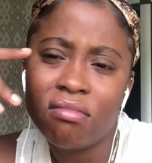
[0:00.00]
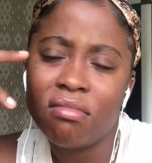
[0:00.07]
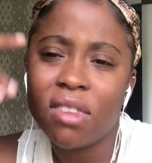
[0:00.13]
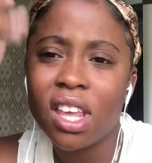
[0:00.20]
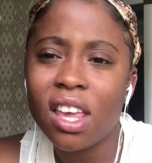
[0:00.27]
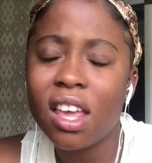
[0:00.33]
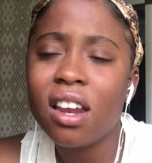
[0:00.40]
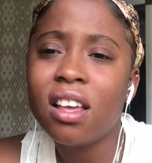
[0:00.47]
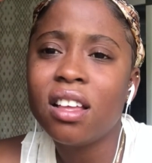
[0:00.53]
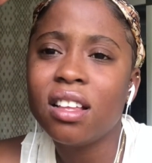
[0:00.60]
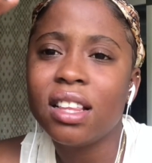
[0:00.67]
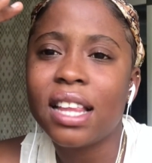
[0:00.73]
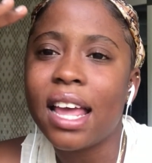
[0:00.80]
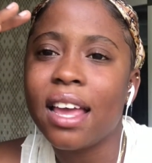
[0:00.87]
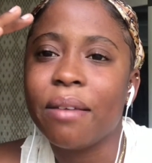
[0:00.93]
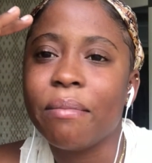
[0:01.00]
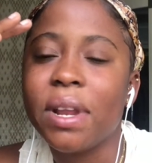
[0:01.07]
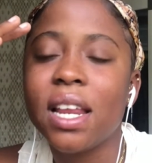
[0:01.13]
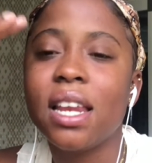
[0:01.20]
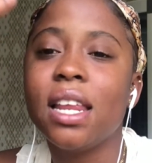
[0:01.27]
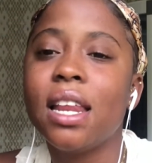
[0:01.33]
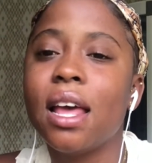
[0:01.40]
you know, like but
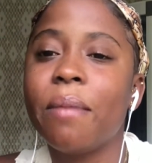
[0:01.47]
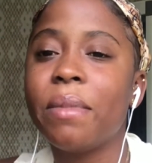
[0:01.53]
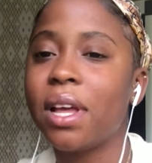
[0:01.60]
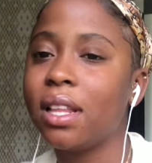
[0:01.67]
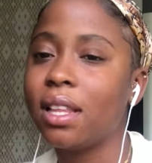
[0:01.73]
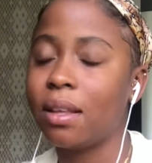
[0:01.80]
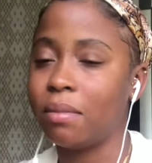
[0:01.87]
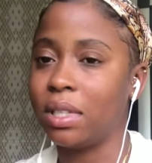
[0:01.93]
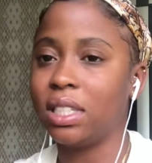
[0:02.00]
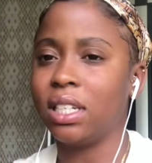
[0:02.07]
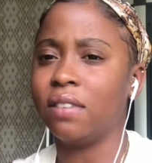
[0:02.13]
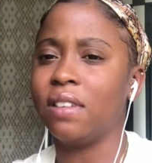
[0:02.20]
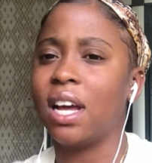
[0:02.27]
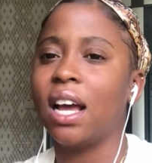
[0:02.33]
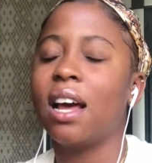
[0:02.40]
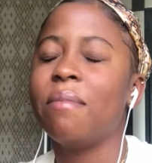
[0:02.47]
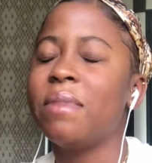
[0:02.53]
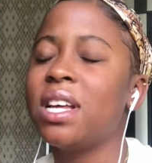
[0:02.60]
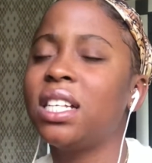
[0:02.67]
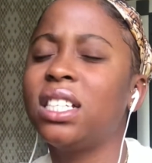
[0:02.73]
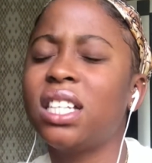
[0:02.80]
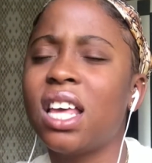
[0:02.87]
the day I tell myself that come here
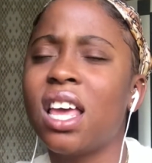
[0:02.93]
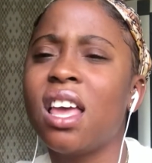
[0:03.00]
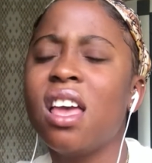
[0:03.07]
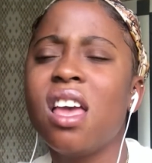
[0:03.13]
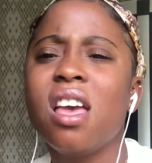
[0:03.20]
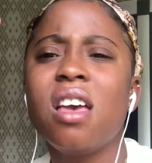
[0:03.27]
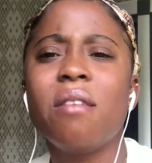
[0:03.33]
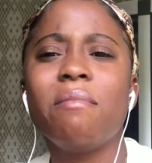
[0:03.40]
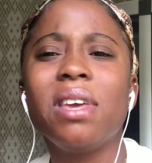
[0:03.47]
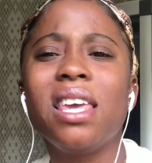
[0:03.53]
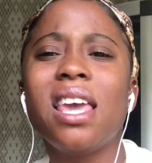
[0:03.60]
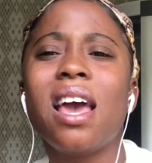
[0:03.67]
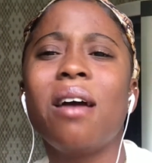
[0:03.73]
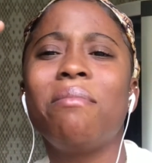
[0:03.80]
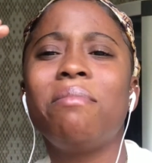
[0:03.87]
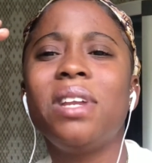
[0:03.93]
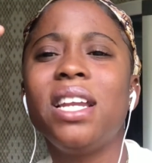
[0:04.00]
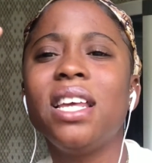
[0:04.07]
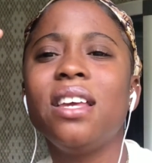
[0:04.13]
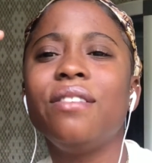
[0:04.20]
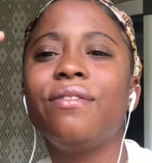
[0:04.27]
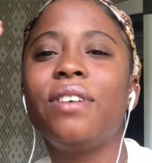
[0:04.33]
say me can't
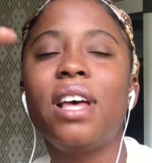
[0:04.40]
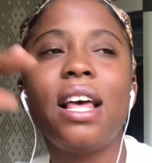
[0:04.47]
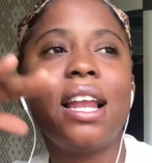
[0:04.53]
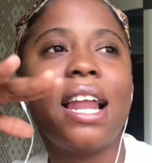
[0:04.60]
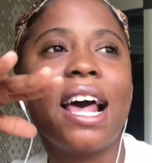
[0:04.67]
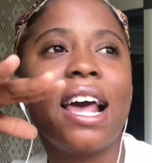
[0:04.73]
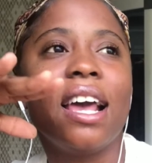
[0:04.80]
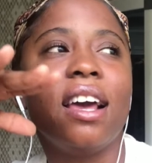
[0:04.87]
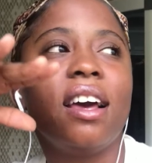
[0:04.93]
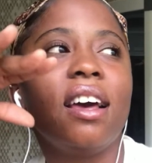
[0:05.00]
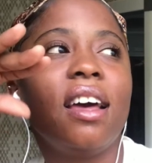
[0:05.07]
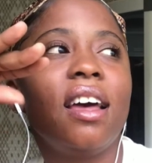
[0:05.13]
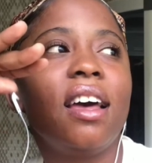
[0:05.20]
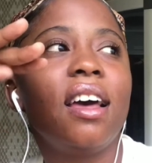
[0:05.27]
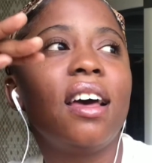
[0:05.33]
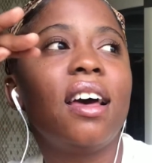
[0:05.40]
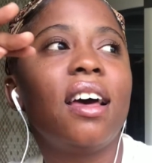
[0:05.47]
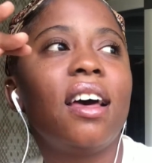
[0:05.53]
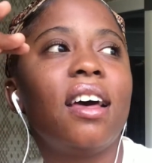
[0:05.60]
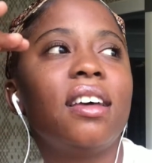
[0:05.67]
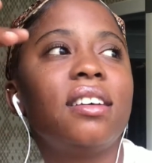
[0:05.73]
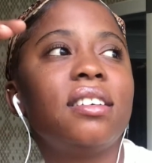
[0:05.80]
believe like
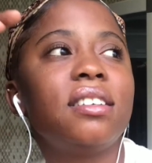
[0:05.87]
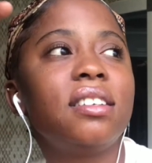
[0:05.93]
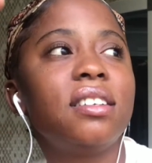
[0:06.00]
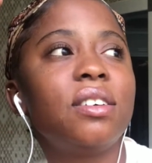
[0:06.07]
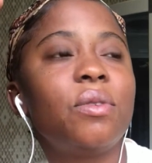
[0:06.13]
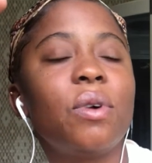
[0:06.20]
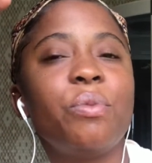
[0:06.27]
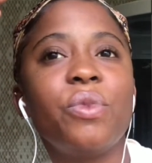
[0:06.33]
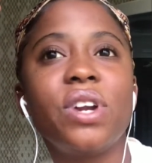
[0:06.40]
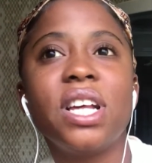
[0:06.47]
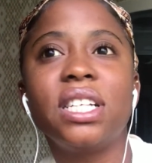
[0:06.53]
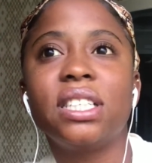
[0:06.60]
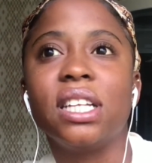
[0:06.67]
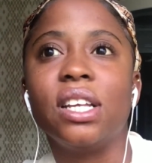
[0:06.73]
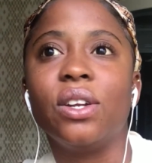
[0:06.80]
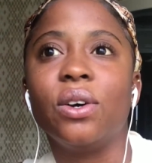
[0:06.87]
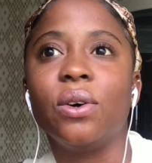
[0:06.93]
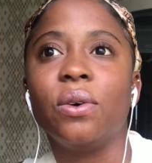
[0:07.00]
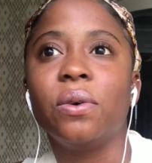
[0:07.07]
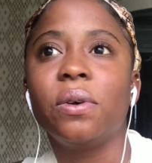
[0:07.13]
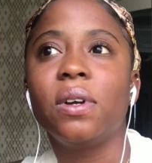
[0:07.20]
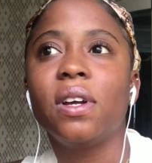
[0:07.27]
what mother say now.
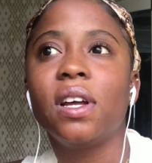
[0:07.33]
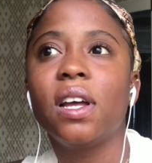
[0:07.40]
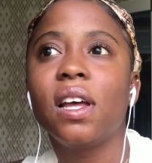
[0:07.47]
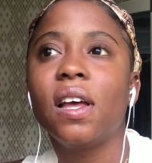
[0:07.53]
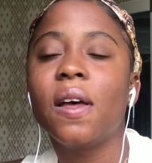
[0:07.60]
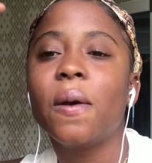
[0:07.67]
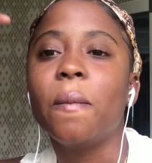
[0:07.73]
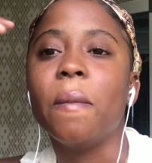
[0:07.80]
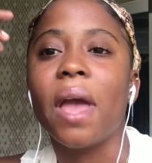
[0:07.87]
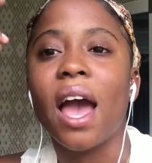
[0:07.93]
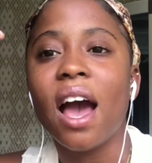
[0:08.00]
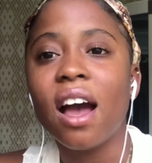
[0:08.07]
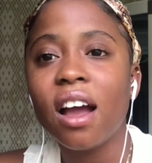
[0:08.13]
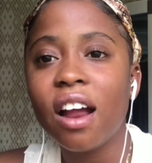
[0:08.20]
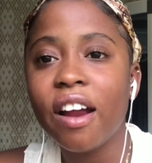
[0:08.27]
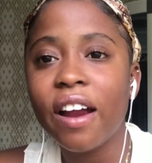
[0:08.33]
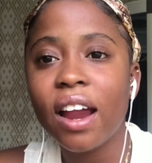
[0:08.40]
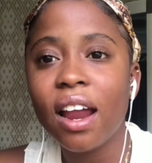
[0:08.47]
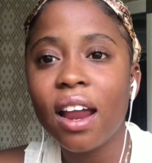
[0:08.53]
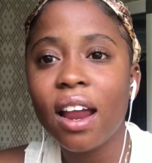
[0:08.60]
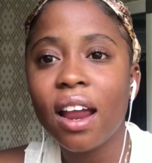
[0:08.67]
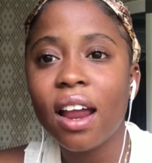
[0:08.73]
Me angry
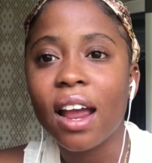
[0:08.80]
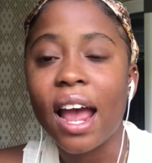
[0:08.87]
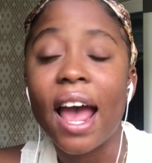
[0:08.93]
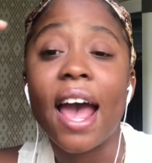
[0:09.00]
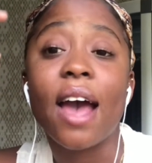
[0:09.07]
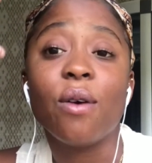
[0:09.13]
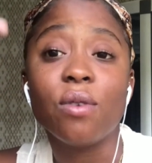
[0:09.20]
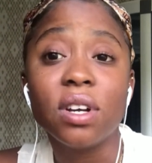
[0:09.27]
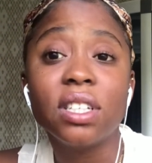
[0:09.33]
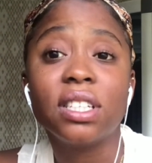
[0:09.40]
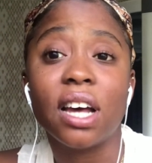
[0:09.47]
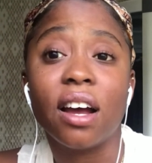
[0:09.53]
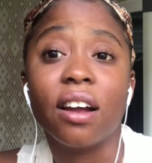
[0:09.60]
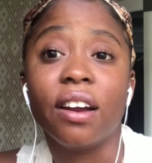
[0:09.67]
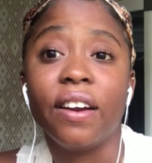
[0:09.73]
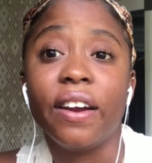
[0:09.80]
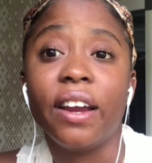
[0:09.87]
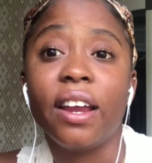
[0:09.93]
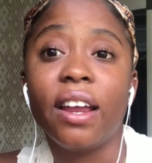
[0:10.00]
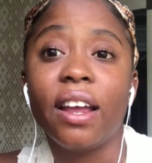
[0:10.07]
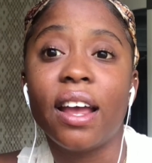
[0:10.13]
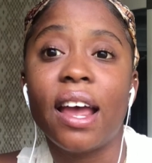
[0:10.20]
I was angry.
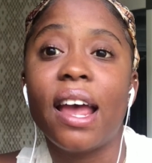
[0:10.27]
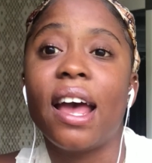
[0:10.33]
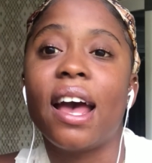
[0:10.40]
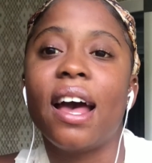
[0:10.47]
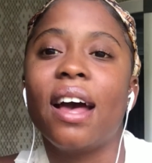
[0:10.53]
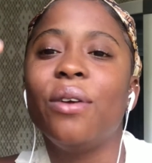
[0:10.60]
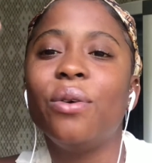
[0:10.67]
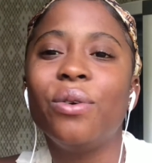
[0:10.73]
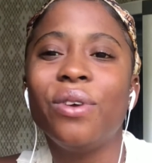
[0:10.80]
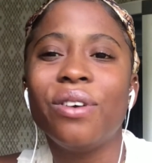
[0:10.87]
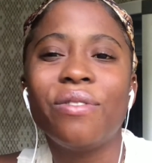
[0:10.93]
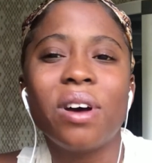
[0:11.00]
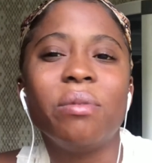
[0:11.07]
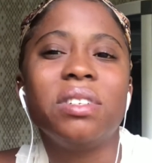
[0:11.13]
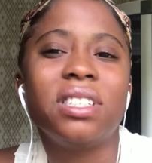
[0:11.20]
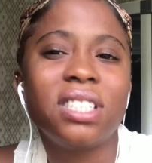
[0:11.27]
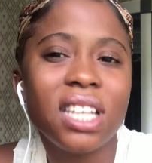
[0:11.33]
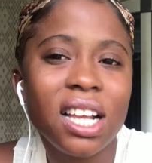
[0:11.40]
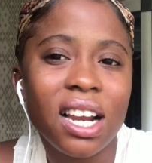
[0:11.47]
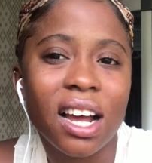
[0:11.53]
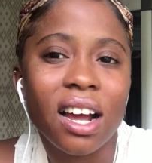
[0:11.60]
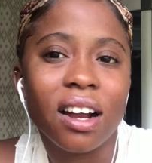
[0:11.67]
I don't know if I'm
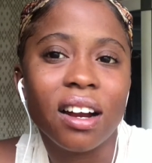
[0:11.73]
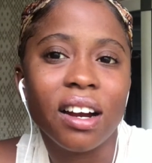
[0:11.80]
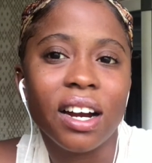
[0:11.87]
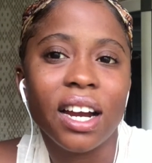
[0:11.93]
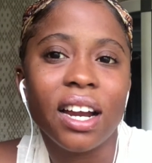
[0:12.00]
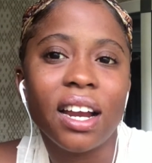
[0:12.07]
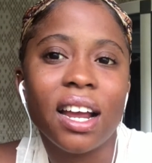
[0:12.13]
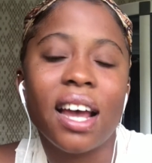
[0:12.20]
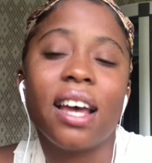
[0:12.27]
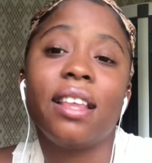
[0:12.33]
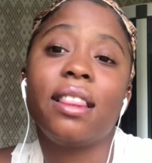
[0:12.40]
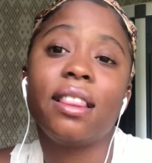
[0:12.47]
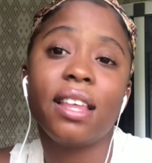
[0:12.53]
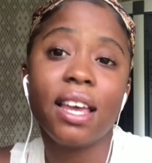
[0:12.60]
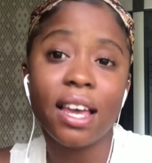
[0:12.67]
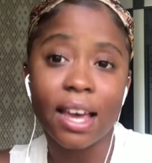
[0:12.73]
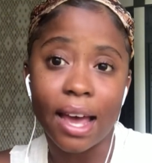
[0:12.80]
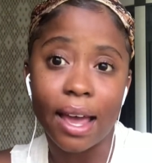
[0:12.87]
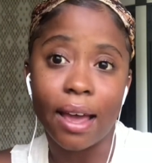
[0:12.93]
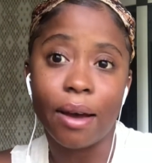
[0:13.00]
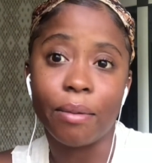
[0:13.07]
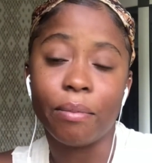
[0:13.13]
still angry. I think I
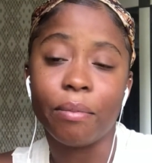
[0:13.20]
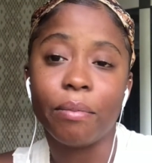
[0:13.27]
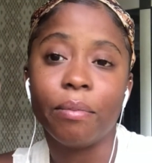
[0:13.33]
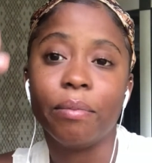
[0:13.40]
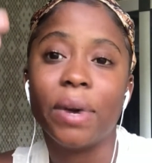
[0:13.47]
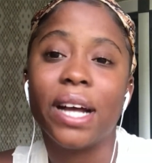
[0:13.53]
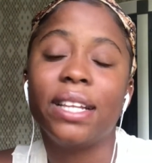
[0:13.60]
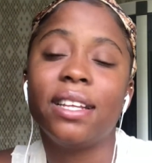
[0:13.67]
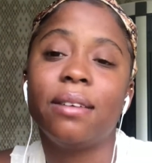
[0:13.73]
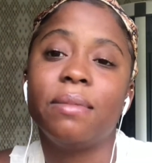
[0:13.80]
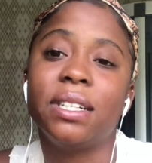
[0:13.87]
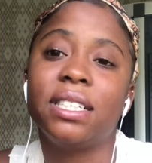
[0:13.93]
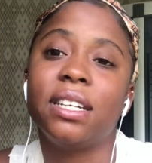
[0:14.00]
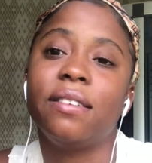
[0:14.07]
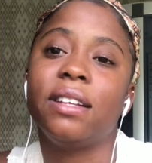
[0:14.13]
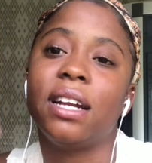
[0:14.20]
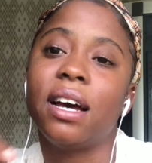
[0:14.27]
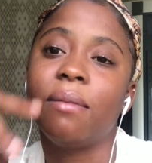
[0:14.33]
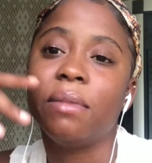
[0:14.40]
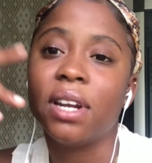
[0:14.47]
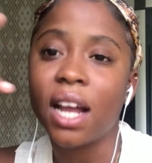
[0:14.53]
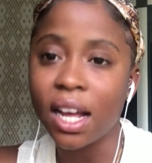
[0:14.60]
am, but I tell myself that
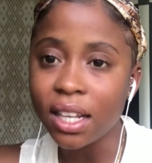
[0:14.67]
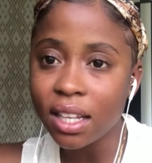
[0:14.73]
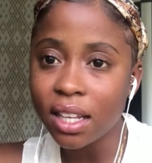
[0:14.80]
I'm not.